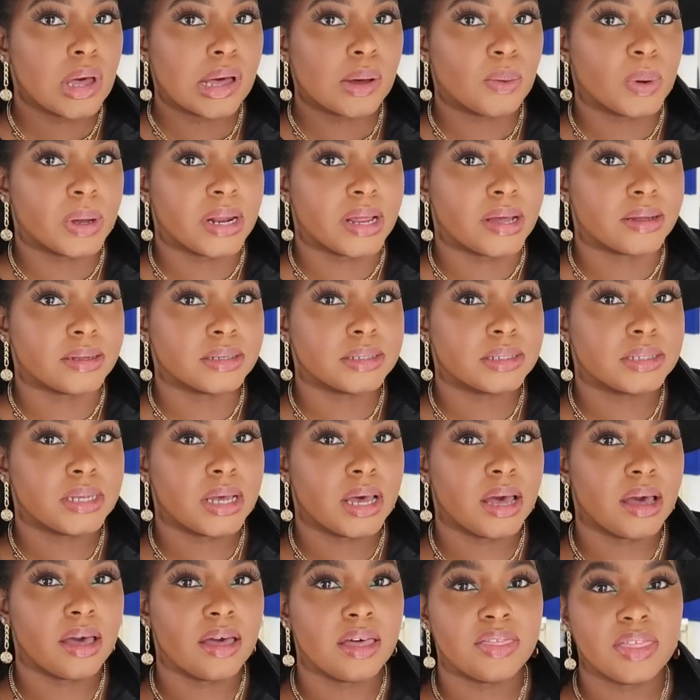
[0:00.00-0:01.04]
What else?
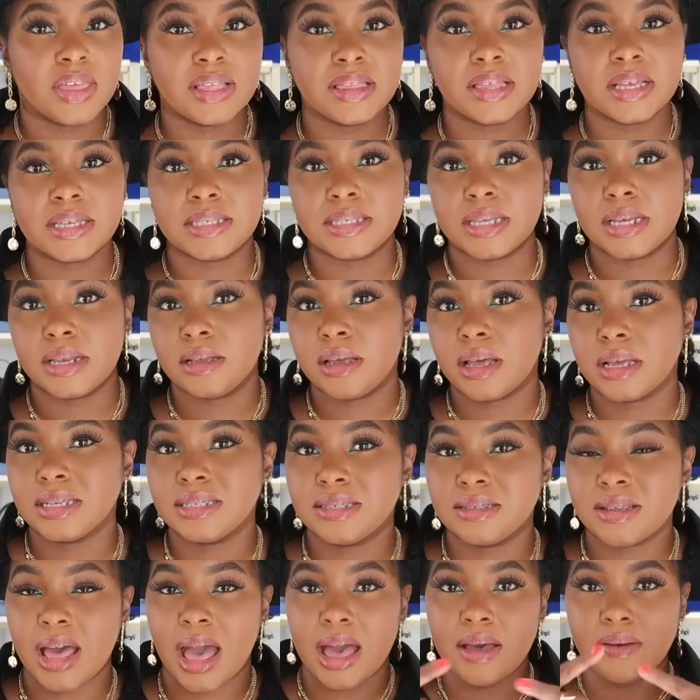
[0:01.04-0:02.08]
I think that's it.
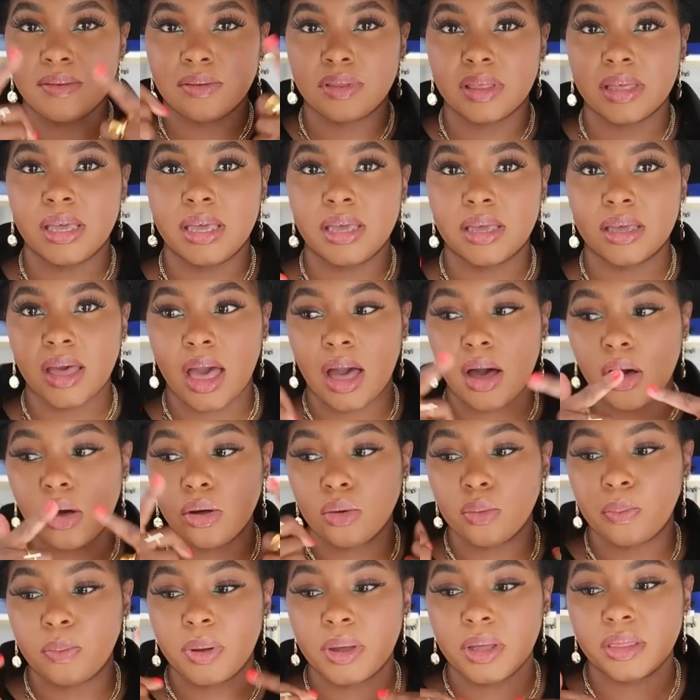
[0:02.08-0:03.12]
As I link,
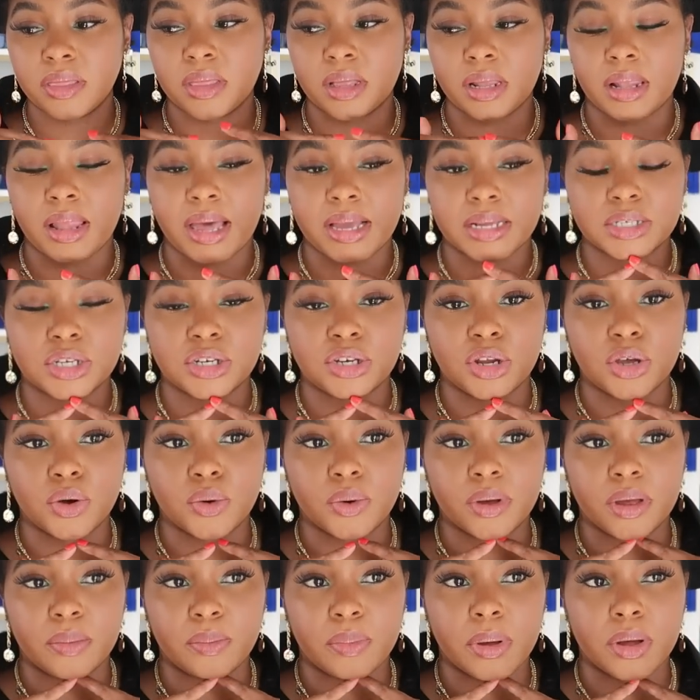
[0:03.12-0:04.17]
I'll put the Like to
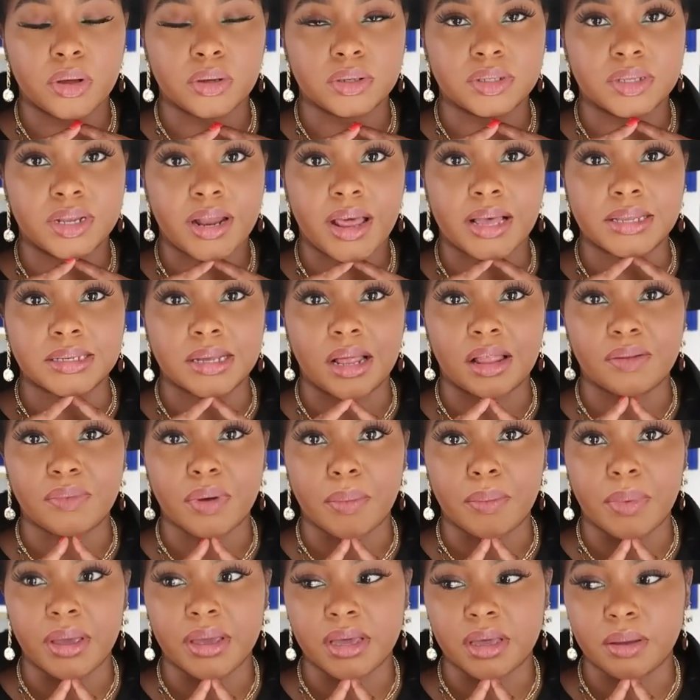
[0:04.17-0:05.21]
Know It post that has all of
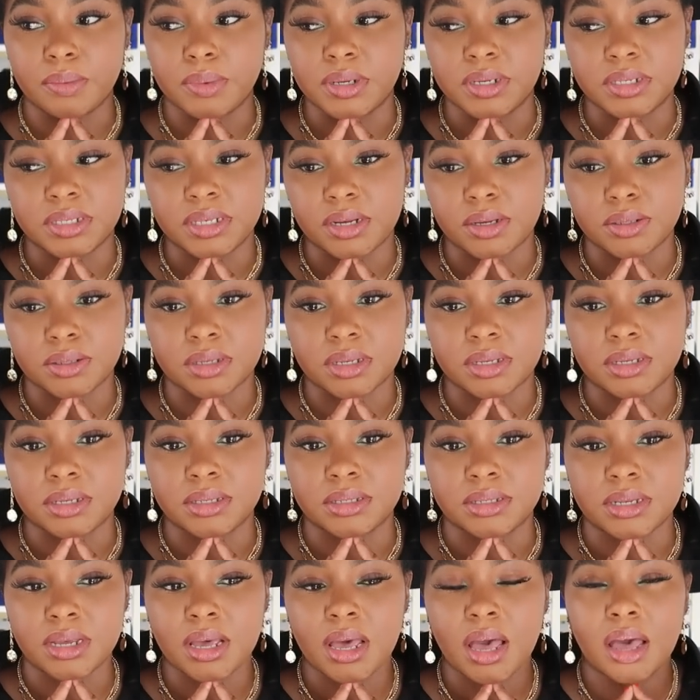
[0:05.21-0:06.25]
my makeup details,
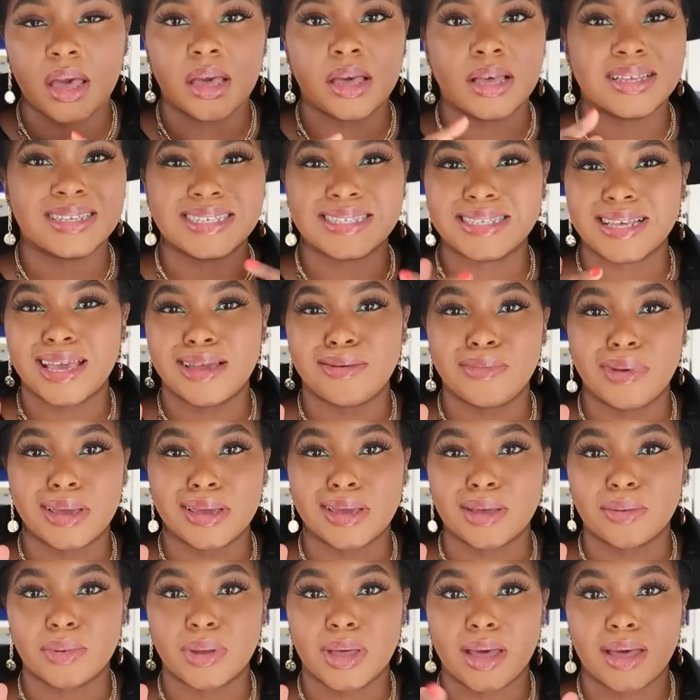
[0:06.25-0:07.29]
because it's the same
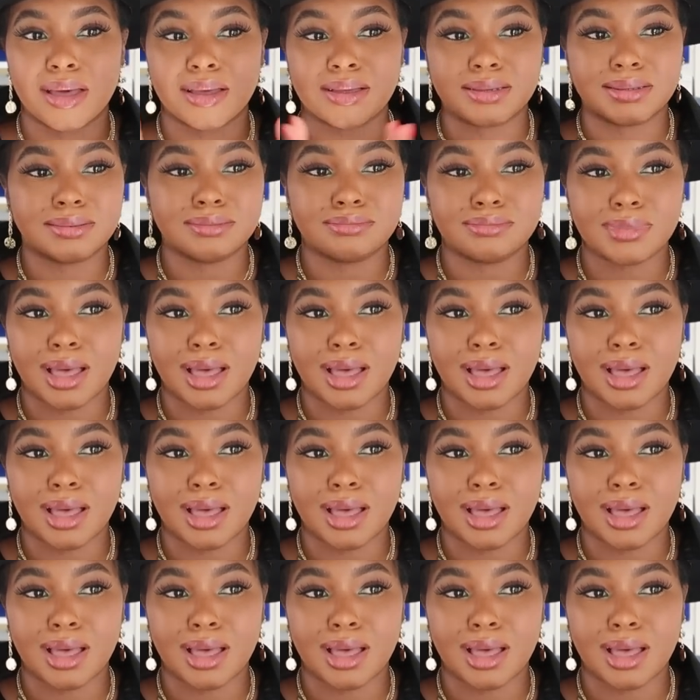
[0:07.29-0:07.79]
makeup, guys.